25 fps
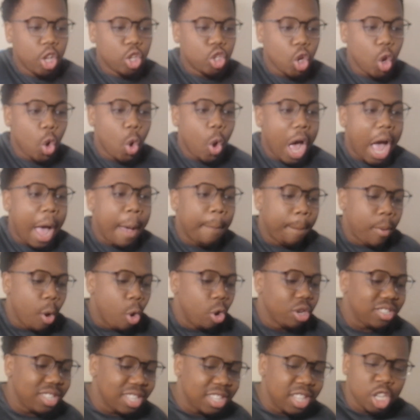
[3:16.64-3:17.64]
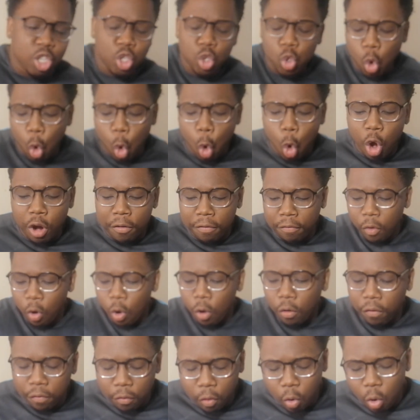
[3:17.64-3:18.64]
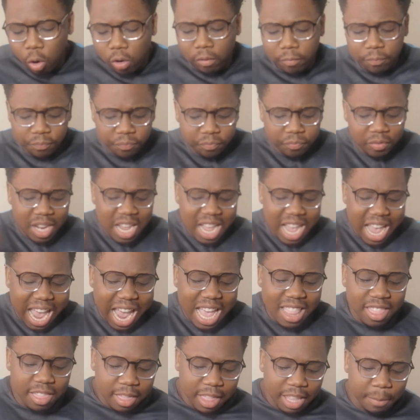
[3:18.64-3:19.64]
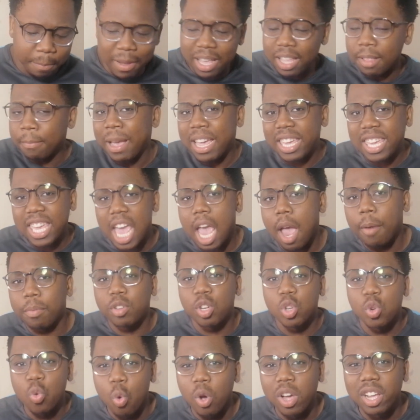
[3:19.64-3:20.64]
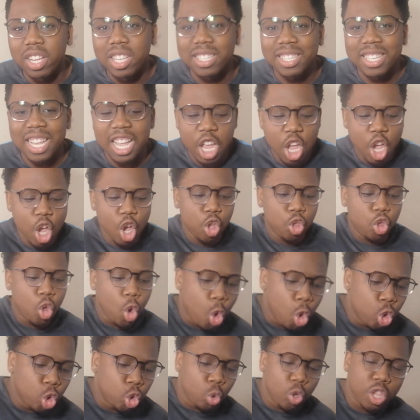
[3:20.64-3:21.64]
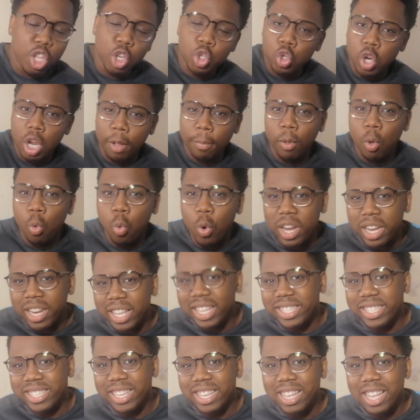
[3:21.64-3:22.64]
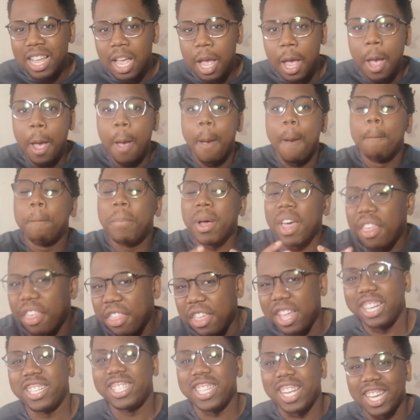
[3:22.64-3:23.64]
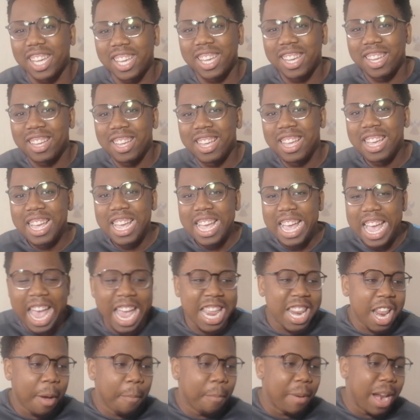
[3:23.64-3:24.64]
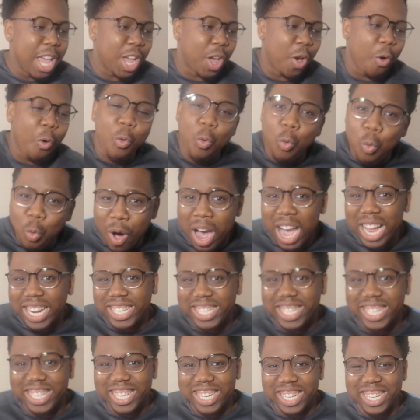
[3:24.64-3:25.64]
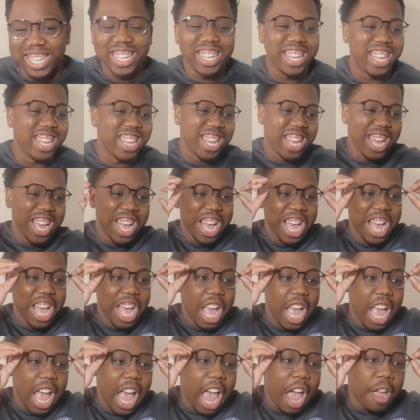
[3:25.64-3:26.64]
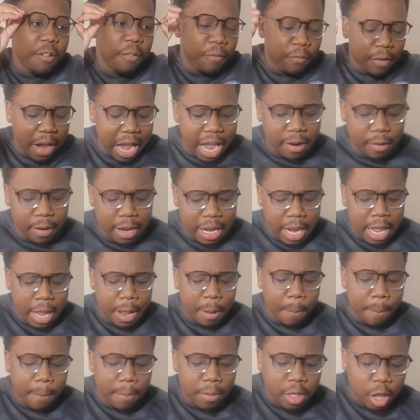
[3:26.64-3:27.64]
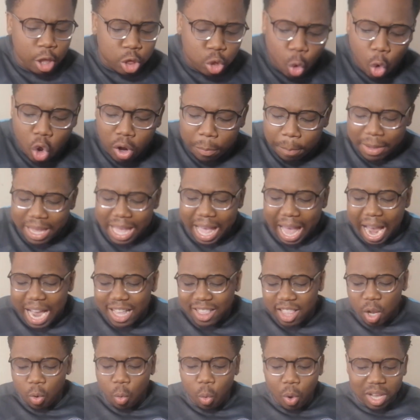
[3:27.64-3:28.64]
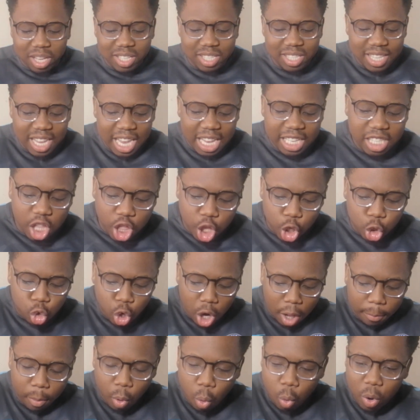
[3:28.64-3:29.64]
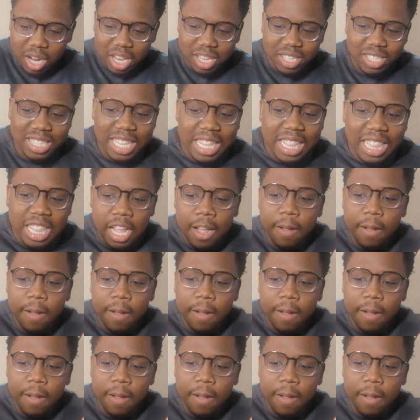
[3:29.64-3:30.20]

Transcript: So I posted the score 4-4, and my caption was, "Those were the treble winners, pathetic." And I'm like, what? and the thought behind it was, these are the treble winners.